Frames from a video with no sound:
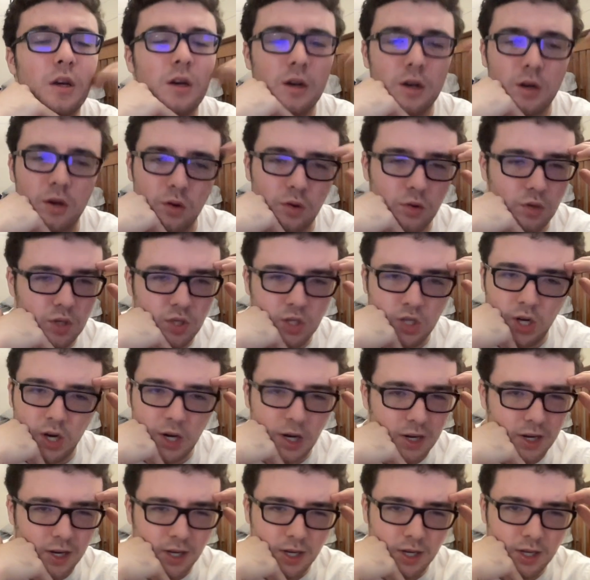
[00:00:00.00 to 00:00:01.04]
oh
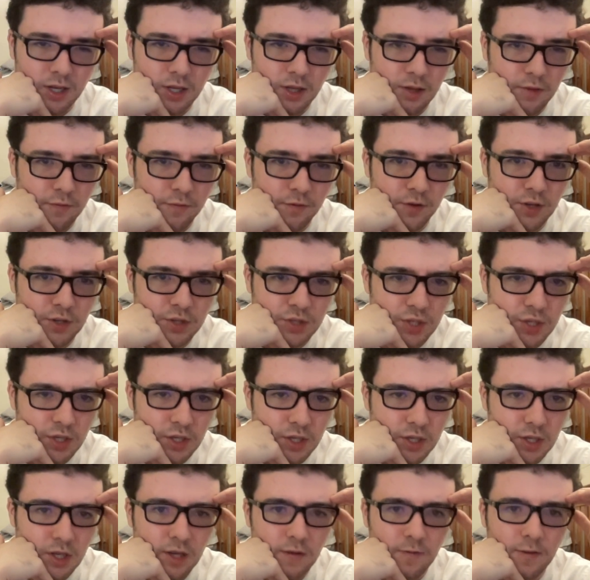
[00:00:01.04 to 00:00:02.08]
god, it feels
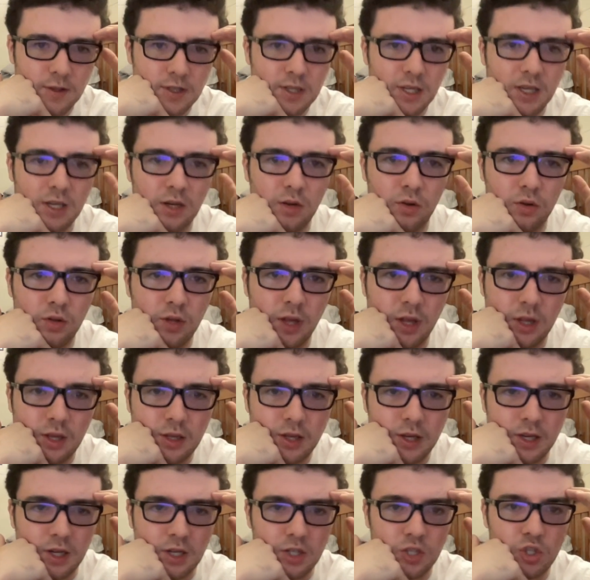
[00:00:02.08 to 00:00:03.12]

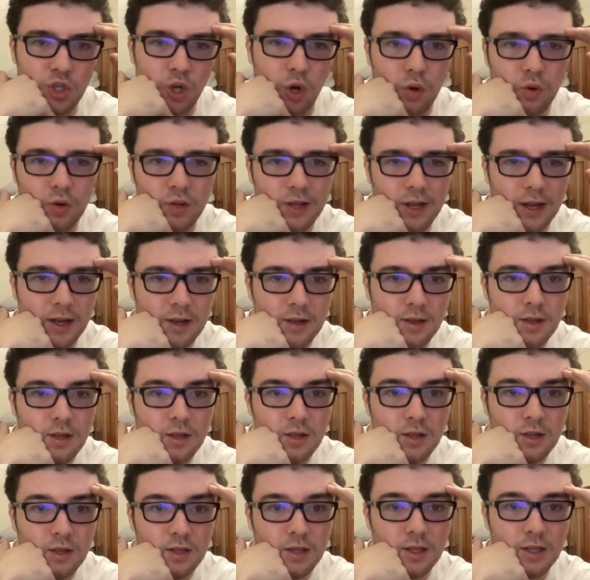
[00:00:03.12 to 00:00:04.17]
like a joke that
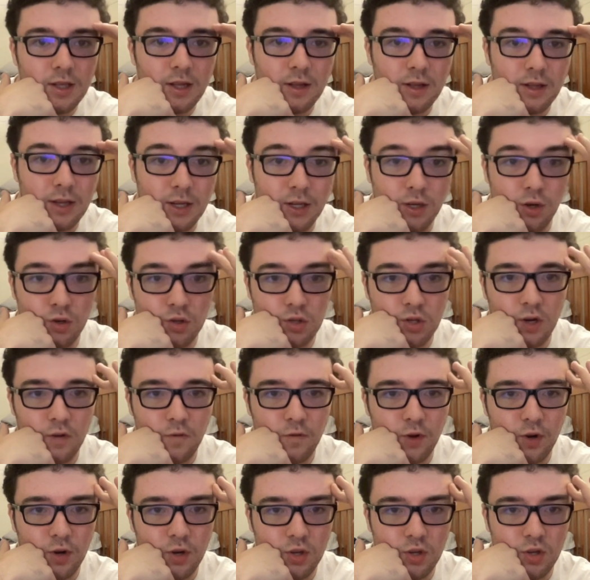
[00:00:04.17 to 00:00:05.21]
like goes on
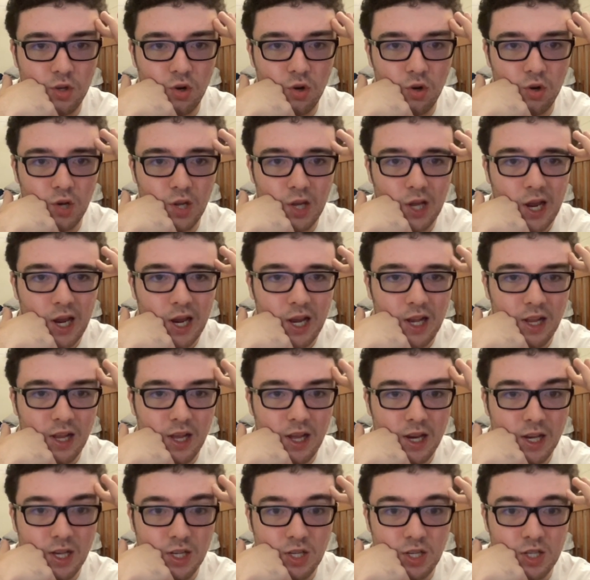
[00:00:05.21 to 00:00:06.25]
for an eternity, and
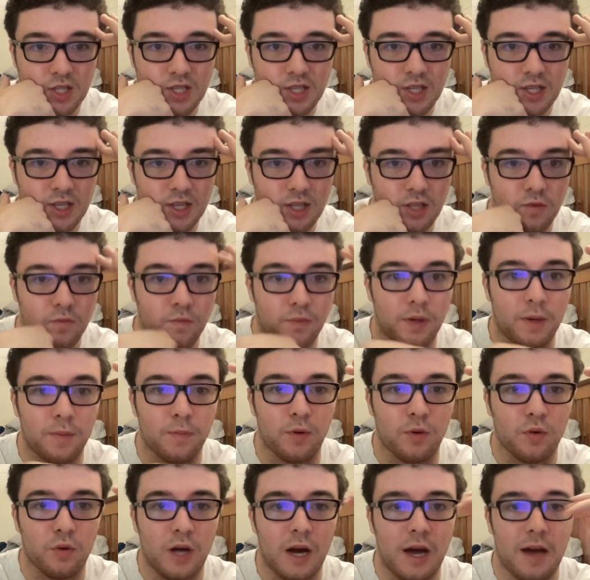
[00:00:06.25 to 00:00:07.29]
it doesn't get the
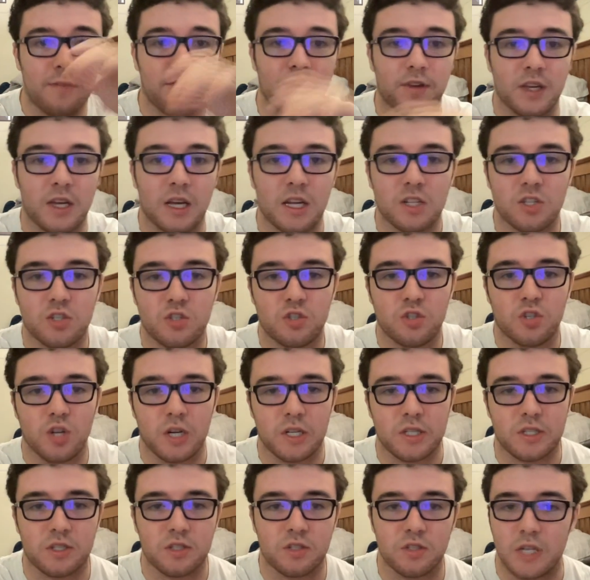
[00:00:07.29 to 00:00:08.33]
people laughing. It's
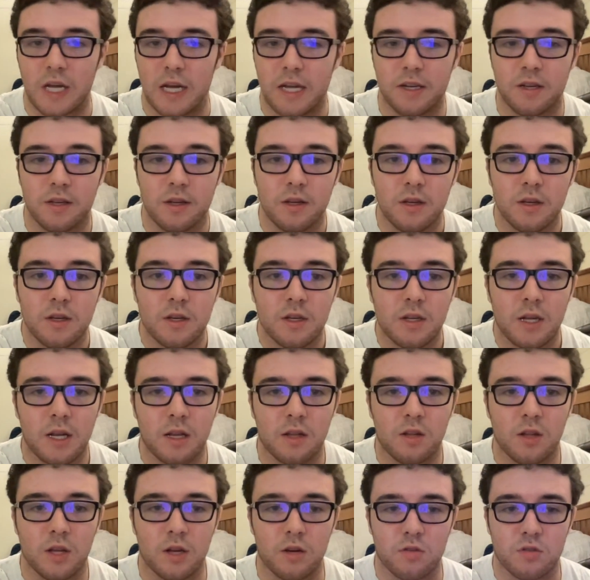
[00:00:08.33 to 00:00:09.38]
just dead.
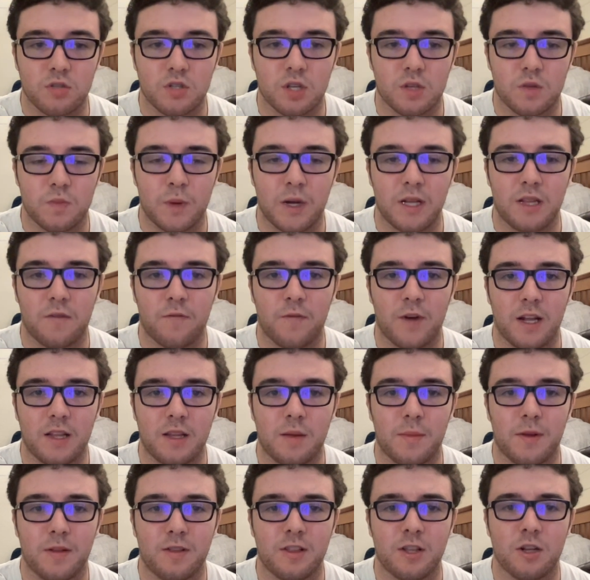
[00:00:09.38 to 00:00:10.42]
It glares, despite the fact
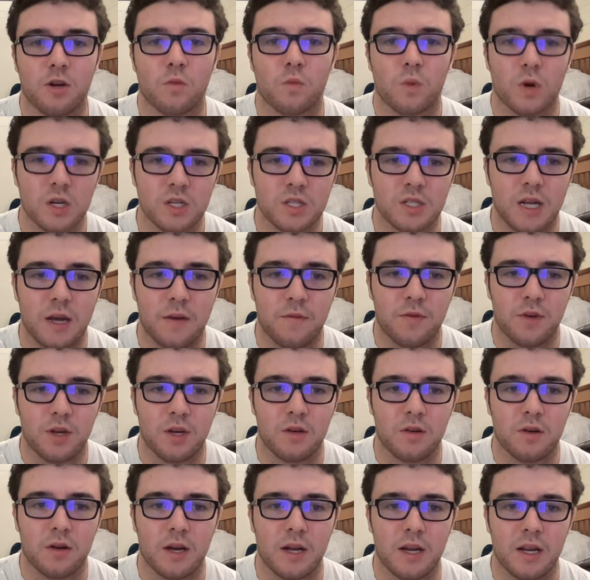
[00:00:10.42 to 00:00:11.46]
that my theater was laughing
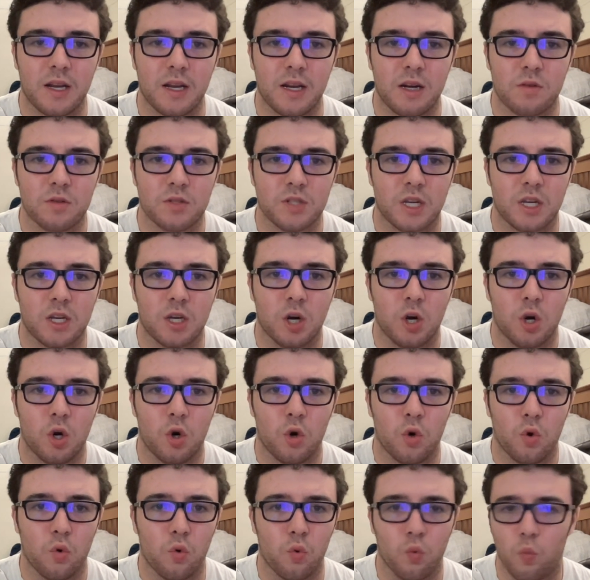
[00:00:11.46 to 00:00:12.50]
at it, and I was like,
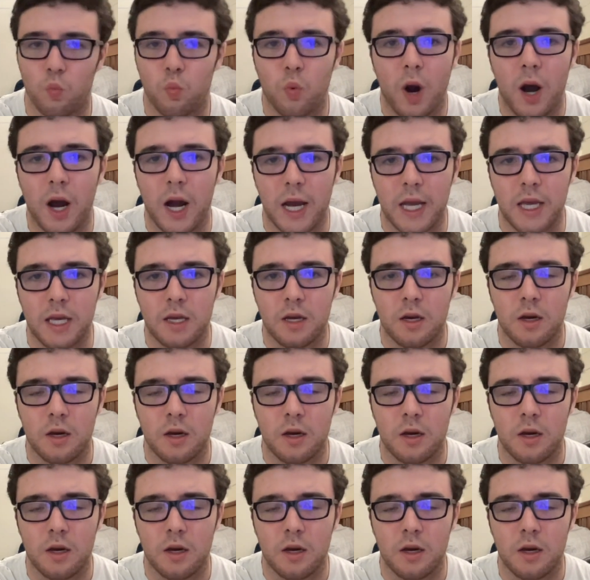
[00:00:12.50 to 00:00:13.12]
why?